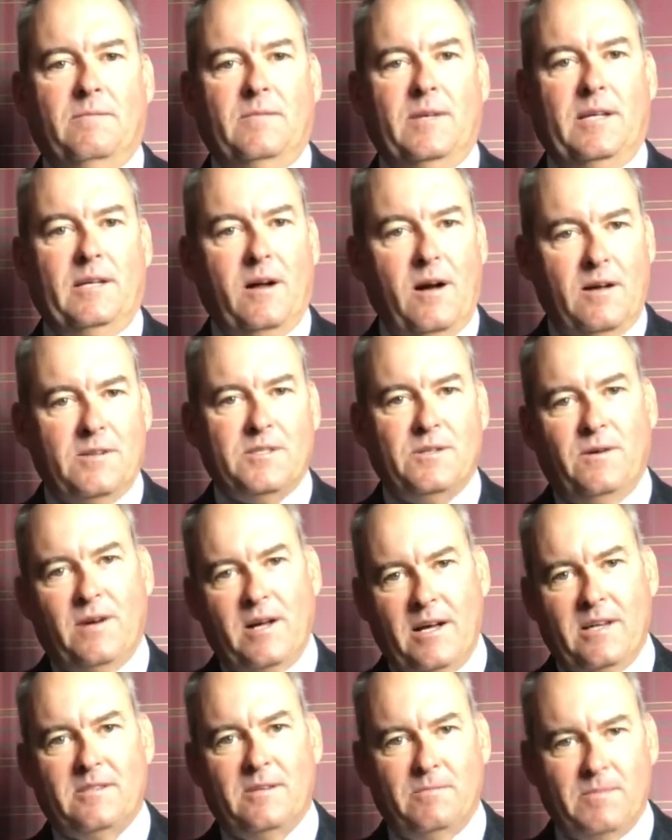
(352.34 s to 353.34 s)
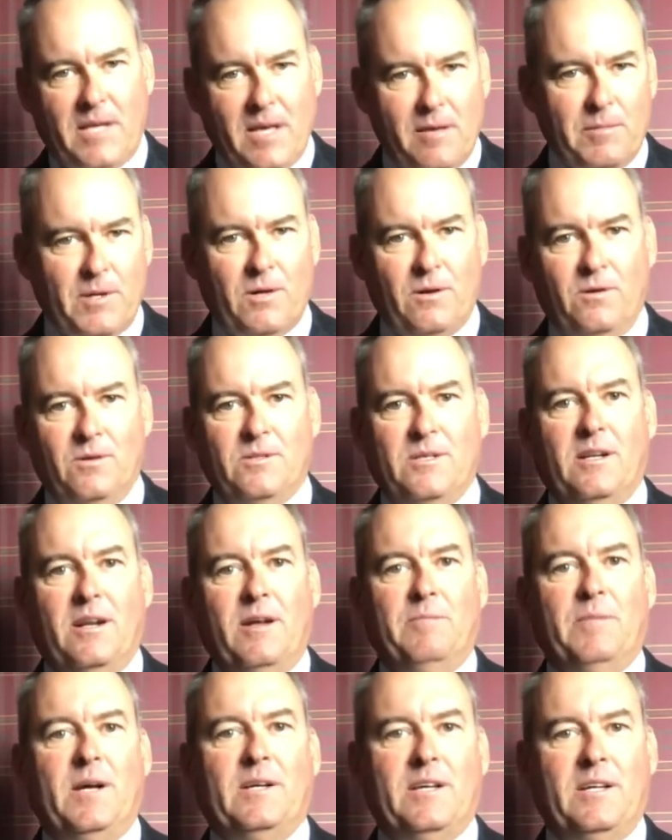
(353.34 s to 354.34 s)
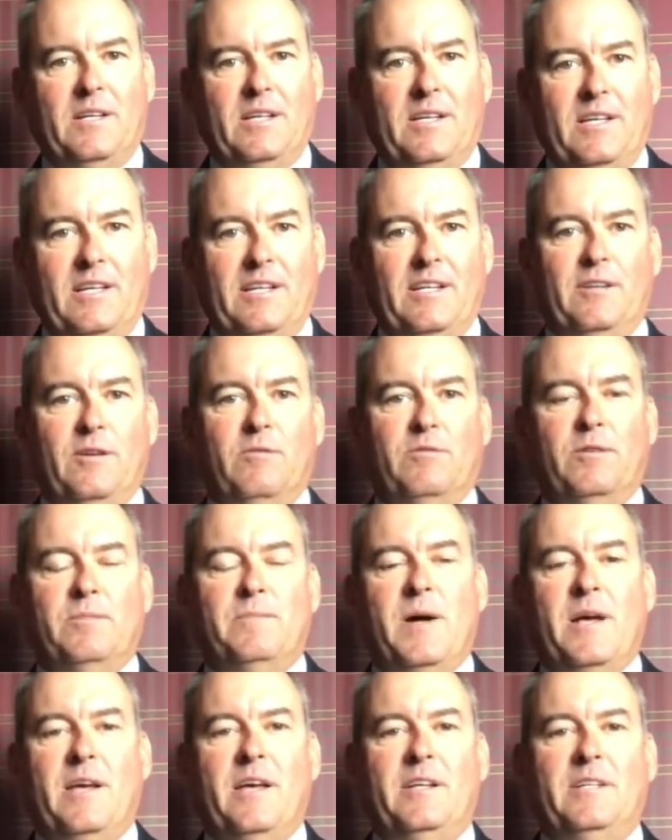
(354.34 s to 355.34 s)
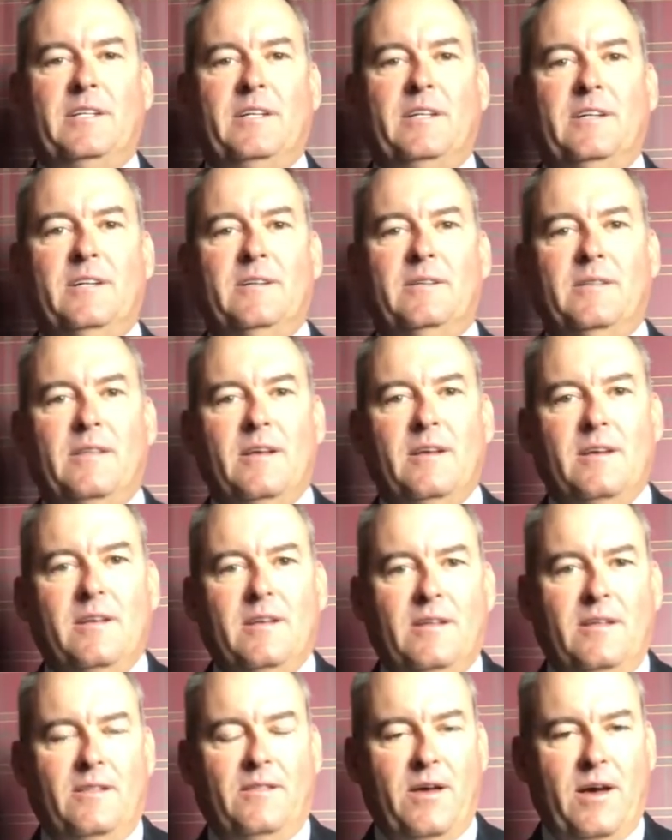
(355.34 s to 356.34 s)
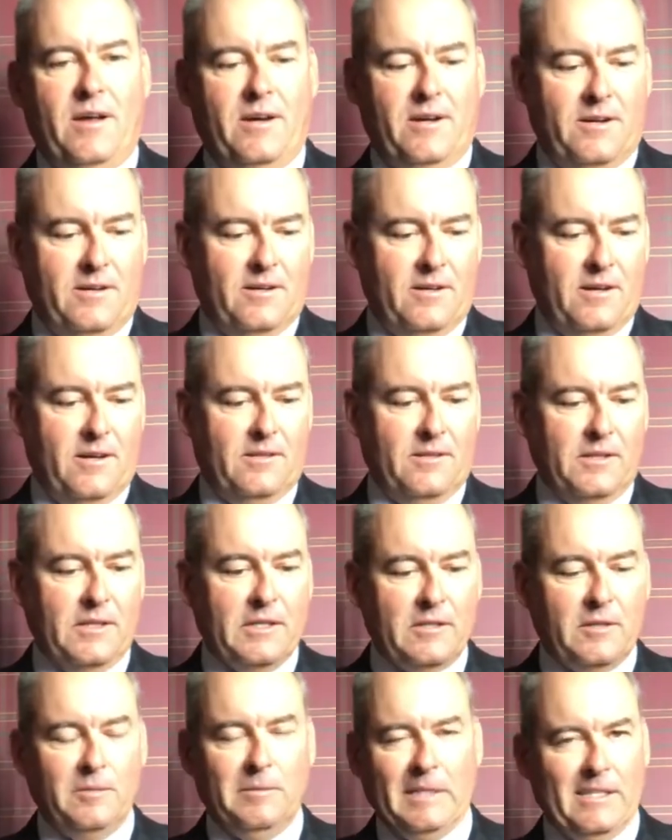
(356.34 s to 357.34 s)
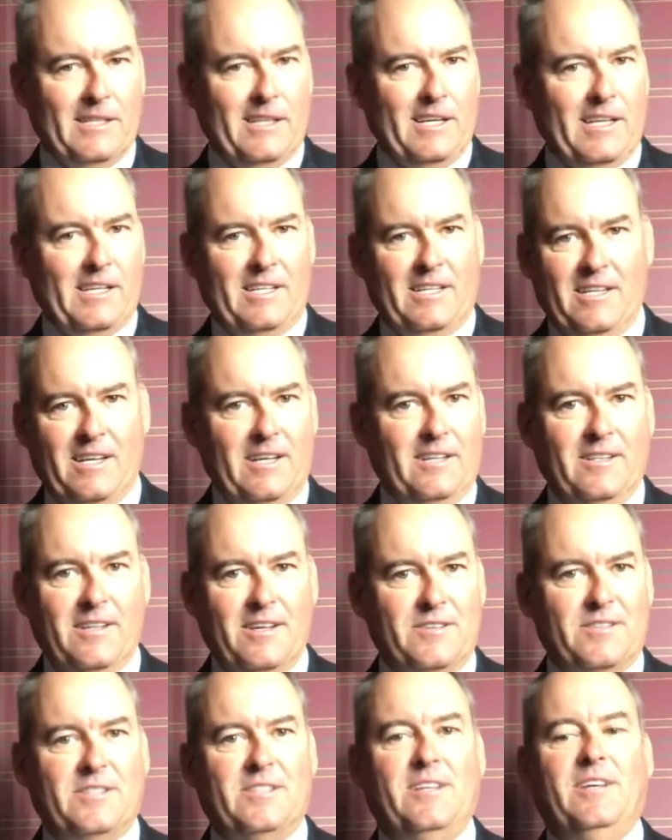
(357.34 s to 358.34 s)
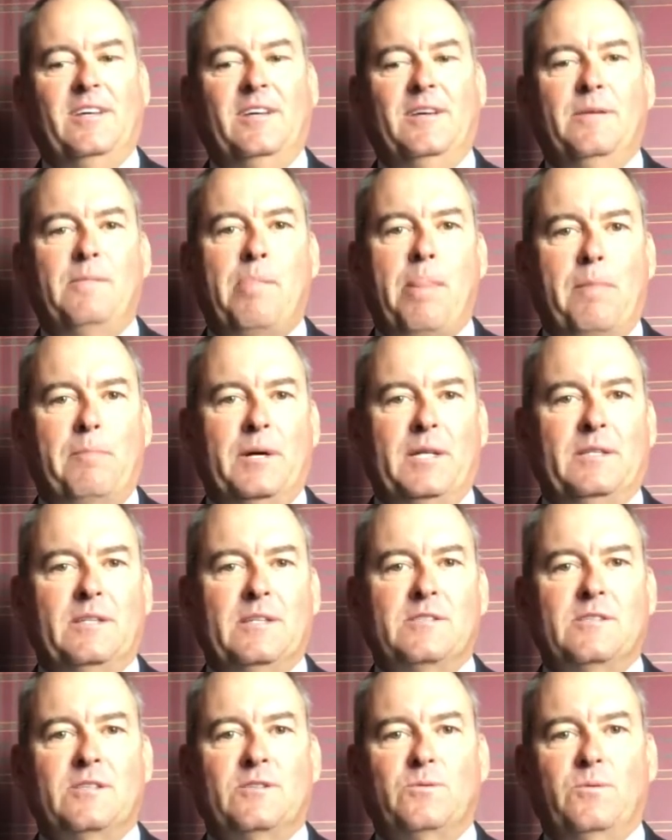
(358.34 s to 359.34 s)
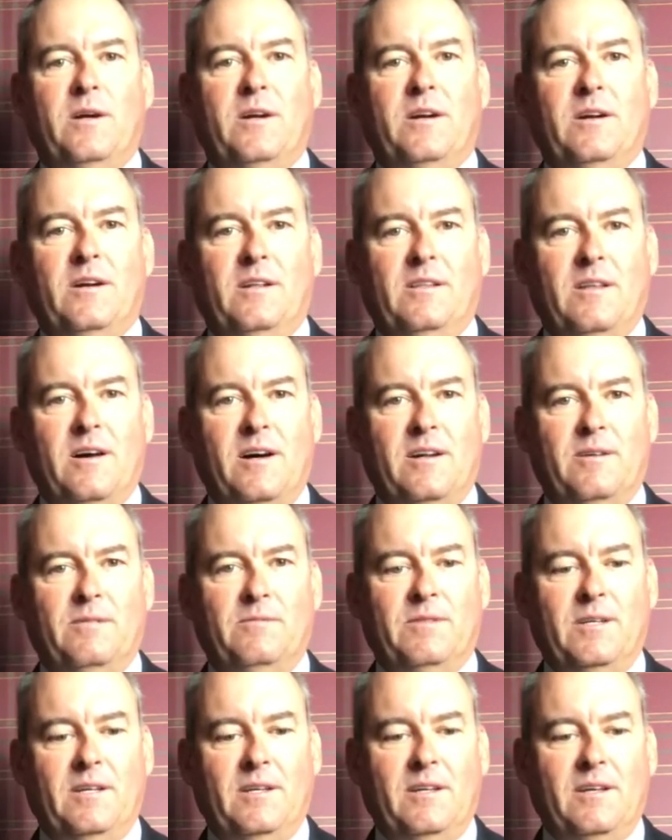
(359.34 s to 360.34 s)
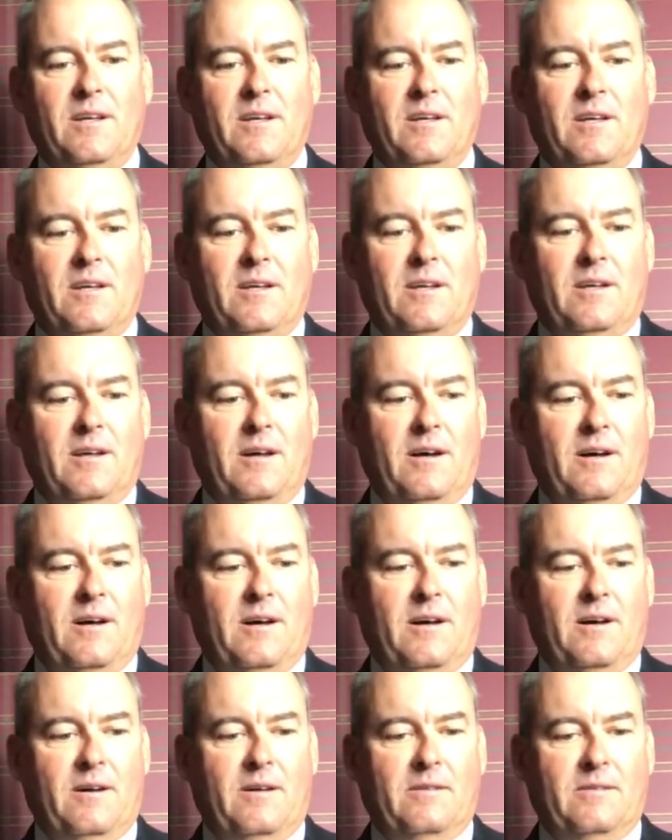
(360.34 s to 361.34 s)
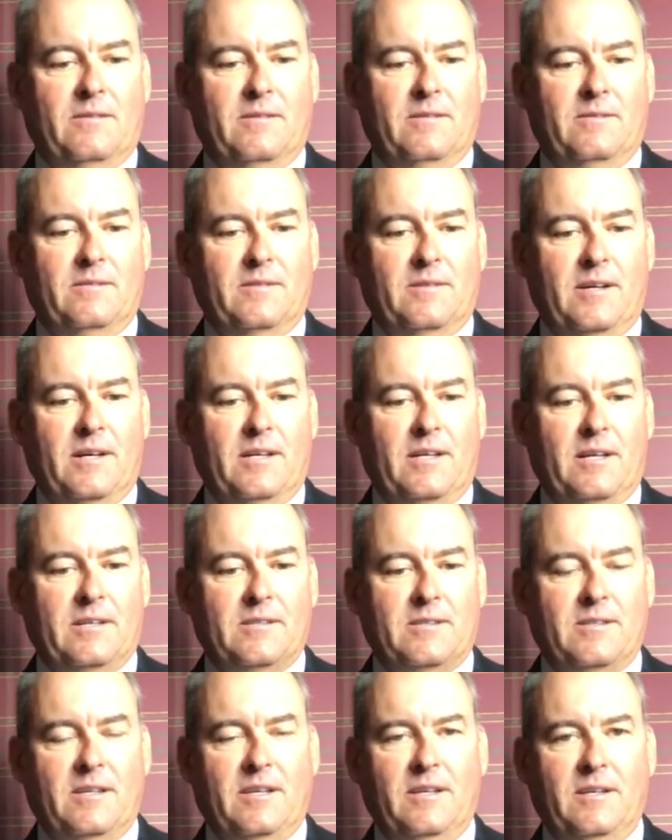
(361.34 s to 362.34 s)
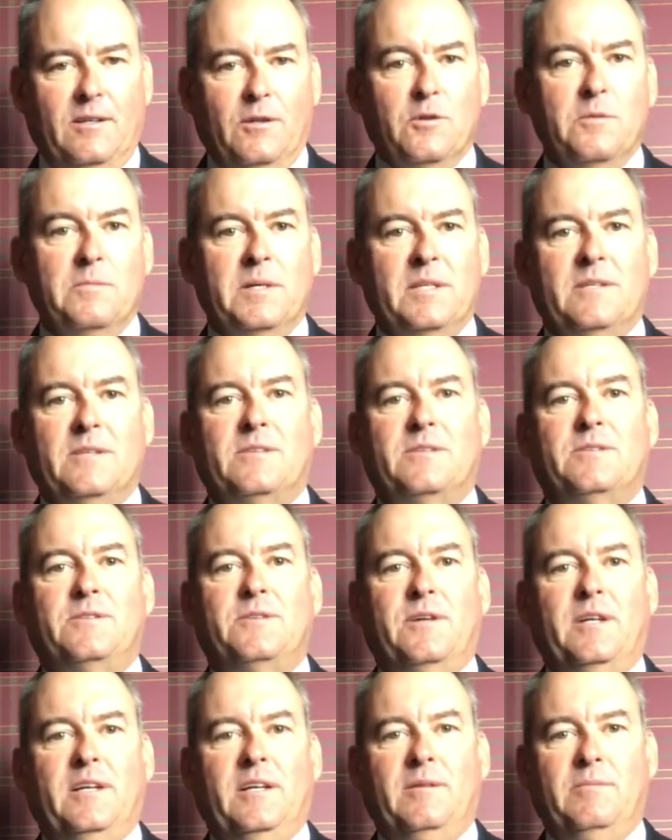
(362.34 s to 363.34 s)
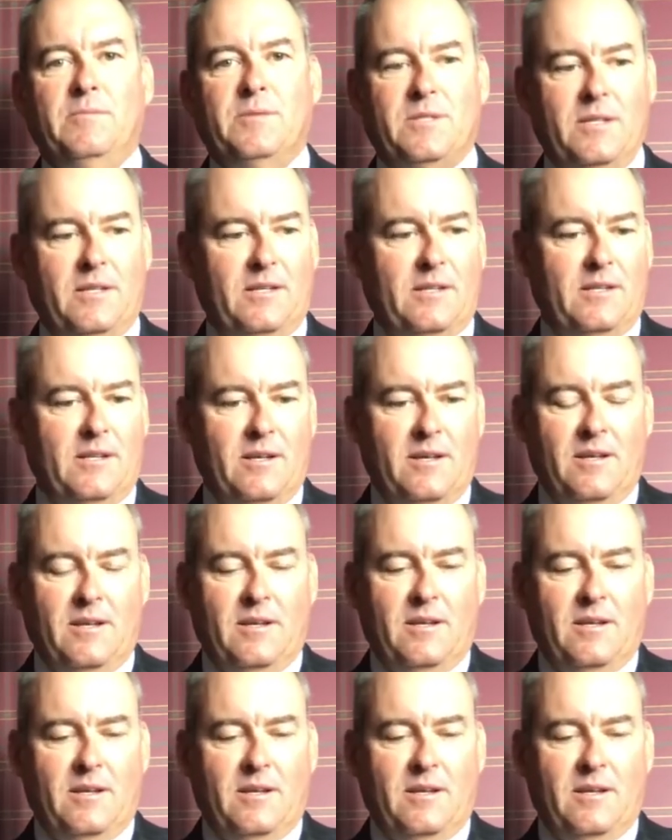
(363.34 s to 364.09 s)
It also has some chemicals, and I'm not going to get in over my head here, that are a little bit like LSD, but this is where a lot of the, I guess, the luminous dreams and